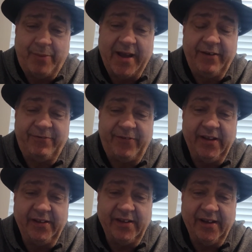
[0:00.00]

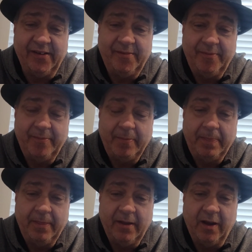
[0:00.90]
pedophilia,
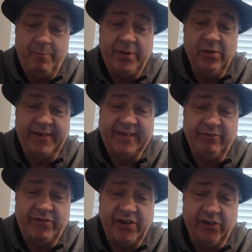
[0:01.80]
abuse
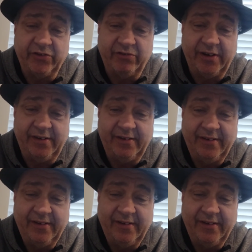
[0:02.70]
of children,